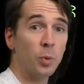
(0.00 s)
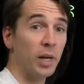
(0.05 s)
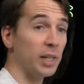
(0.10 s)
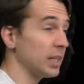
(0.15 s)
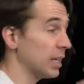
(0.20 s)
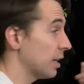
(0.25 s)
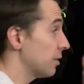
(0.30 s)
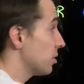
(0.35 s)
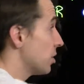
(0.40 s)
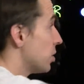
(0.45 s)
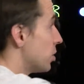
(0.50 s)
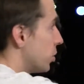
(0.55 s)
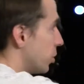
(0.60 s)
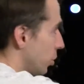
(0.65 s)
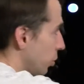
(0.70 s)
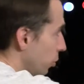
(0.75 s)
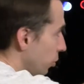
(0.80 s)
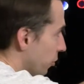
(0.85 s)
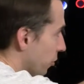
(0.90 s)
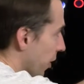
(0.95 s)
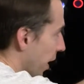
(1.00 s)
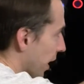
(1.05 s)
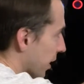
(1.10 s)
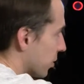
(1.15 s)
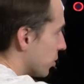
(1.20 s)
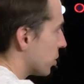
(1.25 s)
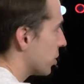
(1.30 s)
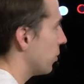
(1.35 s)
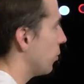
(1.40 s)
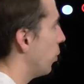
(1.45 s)
white. That gives us two
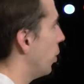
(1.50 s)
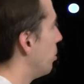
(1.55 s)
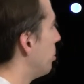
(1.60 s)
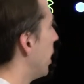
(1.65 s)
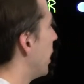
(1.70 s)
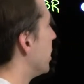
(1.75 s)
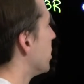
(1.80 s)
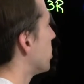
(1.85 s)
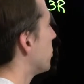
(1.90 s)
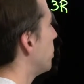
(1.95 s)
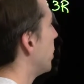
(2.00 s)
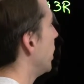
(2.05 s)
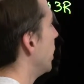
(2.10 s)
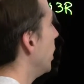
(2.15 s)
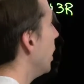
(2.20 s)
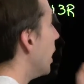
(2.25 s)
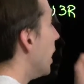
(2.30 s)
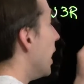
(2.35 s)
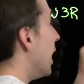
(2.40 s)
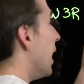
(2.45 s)
factors of 1 minus p.